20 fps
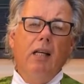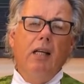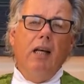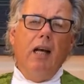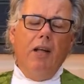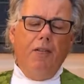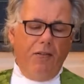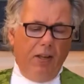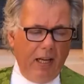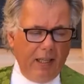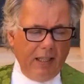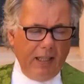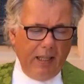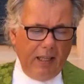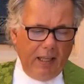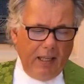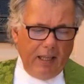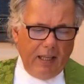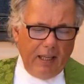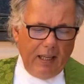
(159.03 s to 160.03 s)
And then
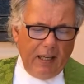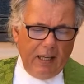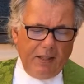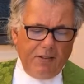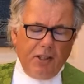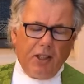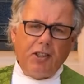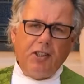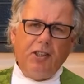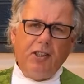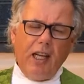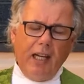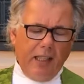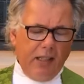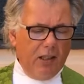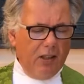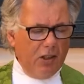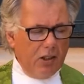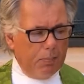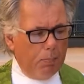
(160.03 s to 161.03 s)
in the
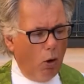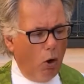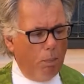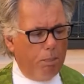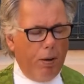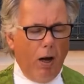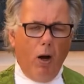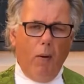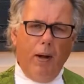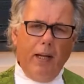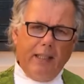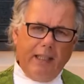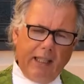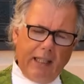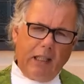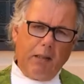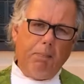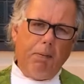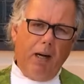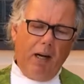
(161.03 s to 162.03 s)
second, more
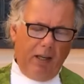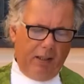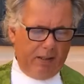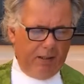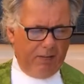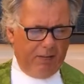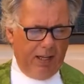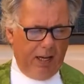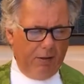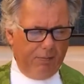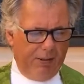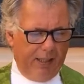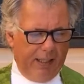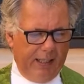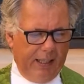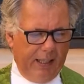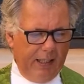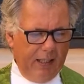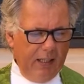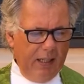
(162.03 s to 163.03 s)
poetic part of that
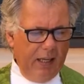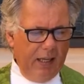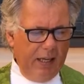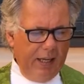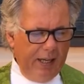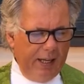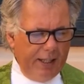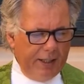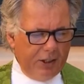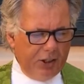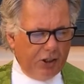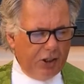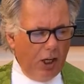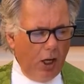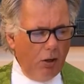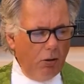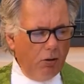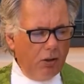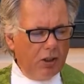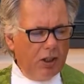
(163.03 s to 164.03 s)
reading, he
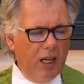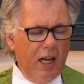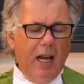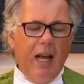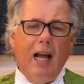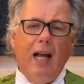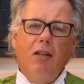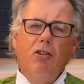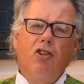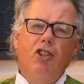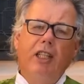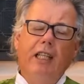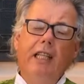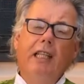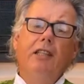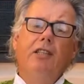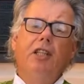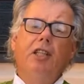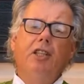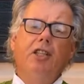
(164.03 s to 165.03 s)
shows how
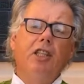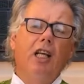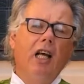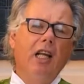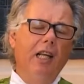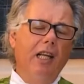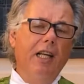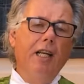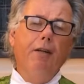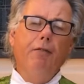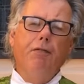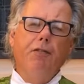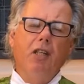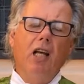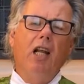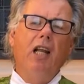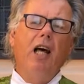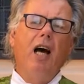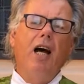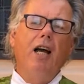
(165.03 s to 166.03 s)
Jesus lived
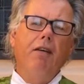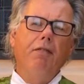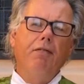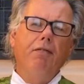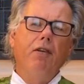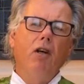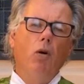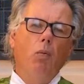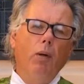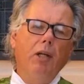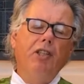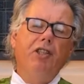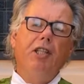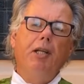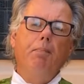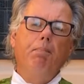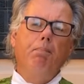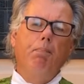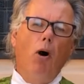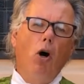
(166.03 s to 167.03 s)
a life which
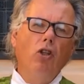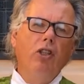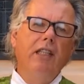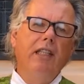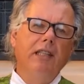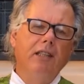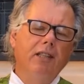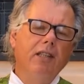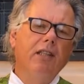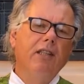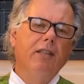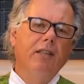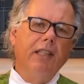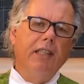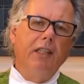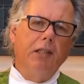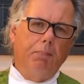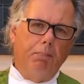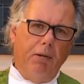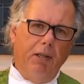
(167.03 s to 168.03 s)
embodied
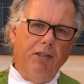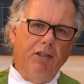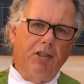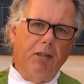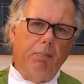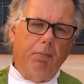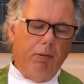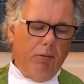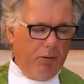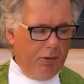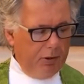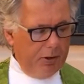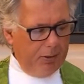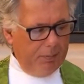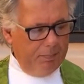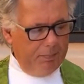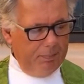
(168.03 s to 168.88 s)
these principles.